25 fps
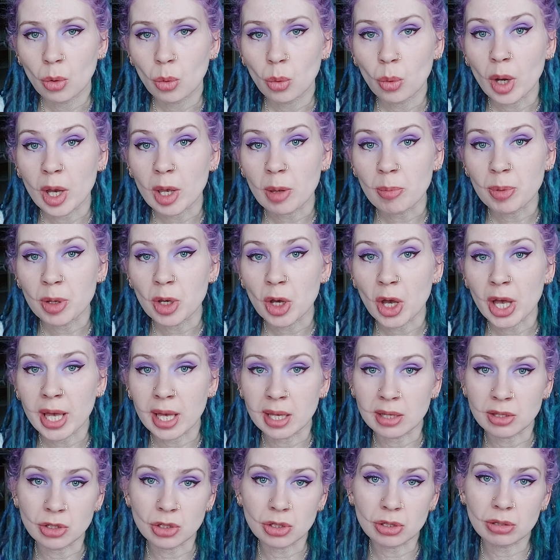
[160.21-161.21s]
Wipe your
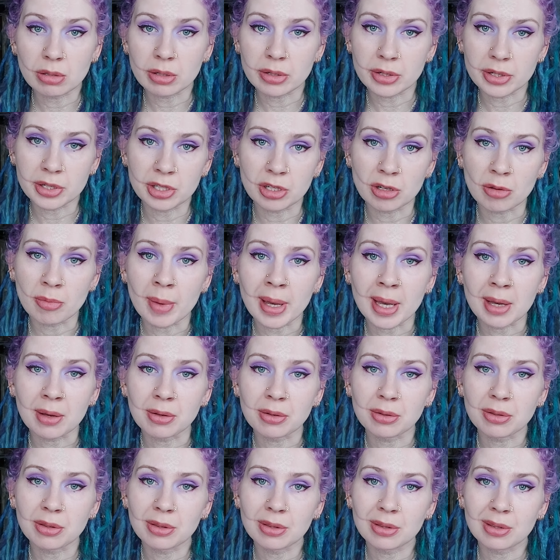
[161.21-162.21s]
hand across your
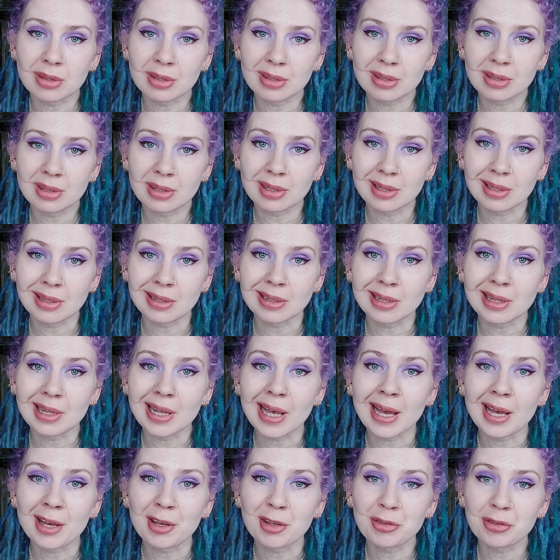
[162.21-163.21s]
mouth and
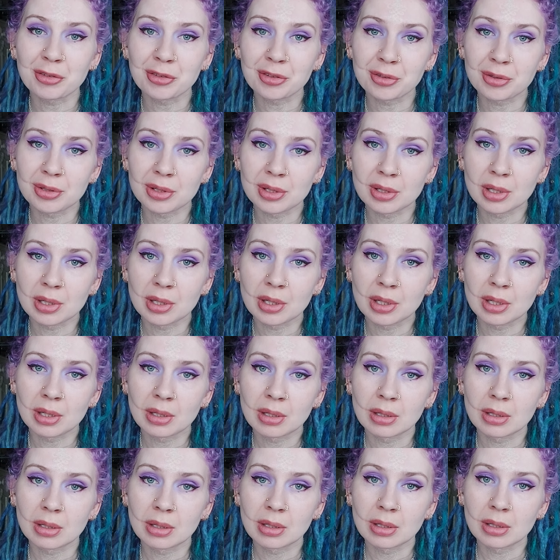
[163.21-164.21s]
laugh.
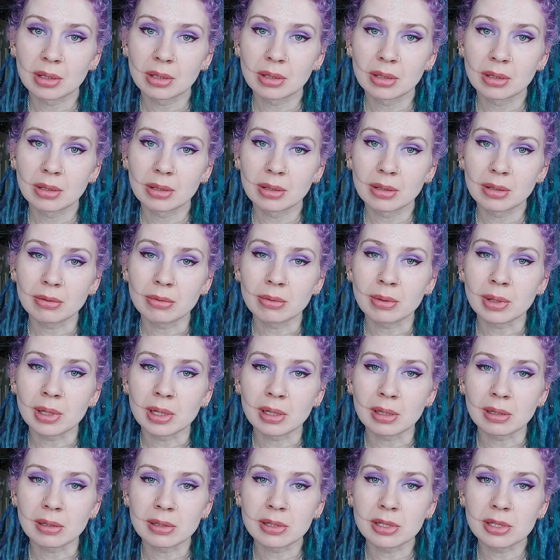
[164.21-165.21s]
The
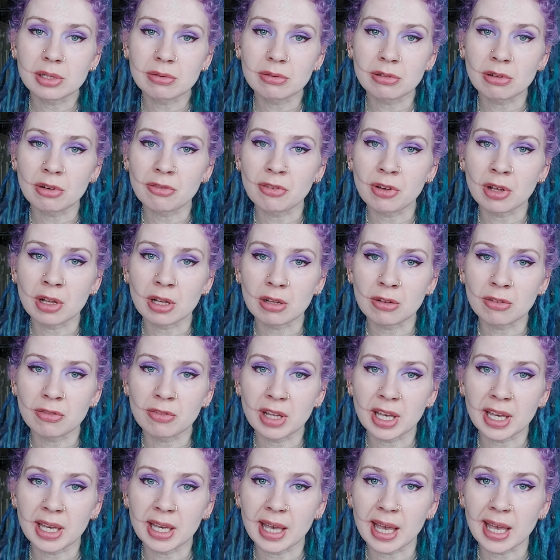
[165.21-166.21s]
worlds revolve
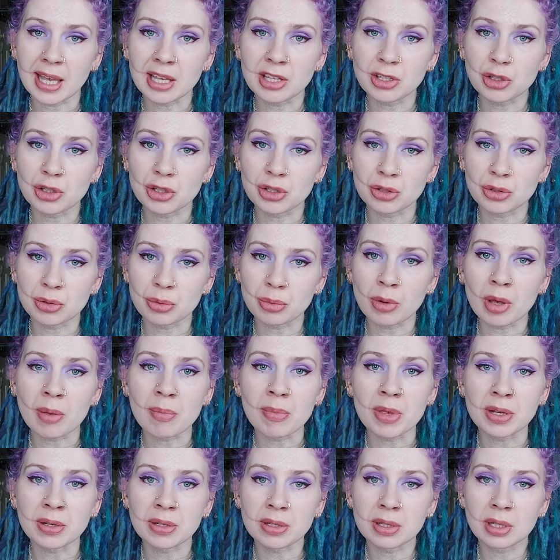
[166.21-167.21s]
like ancient
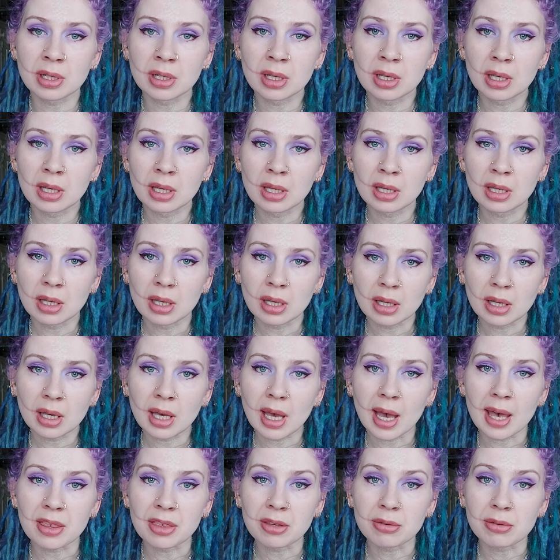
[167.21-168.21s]
women
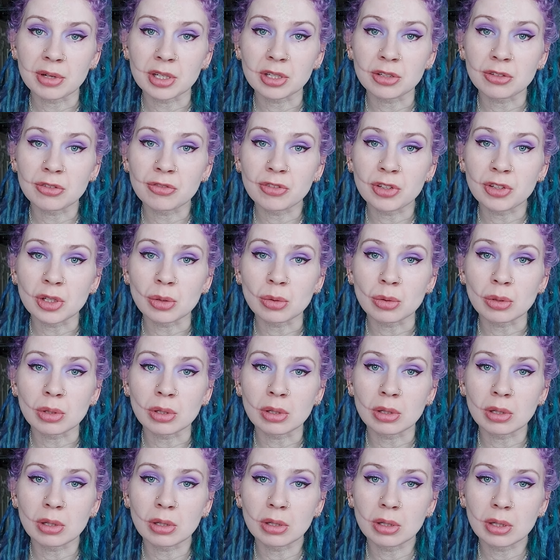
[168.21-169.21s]
gathering
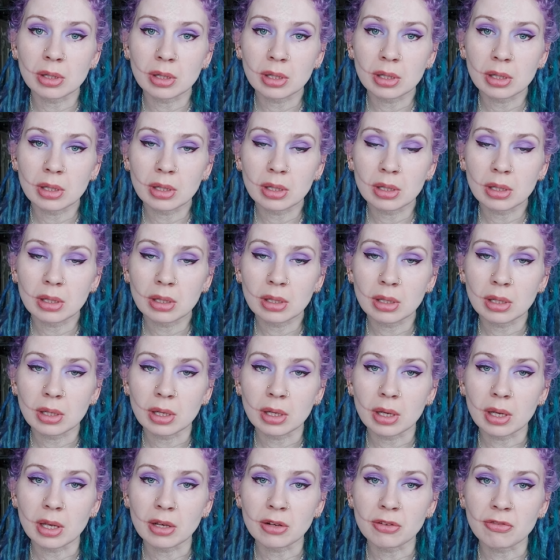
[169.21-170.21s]
fuel
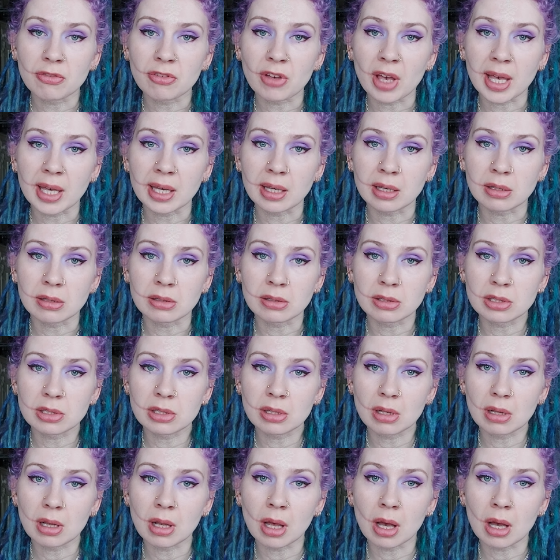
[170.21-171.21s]
in vacant
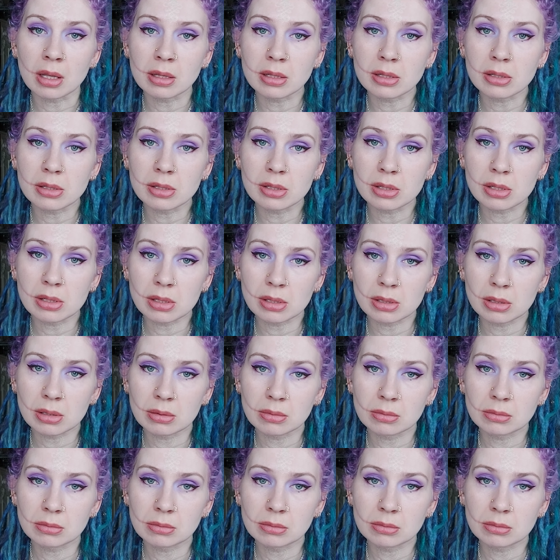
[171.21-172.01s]
lots.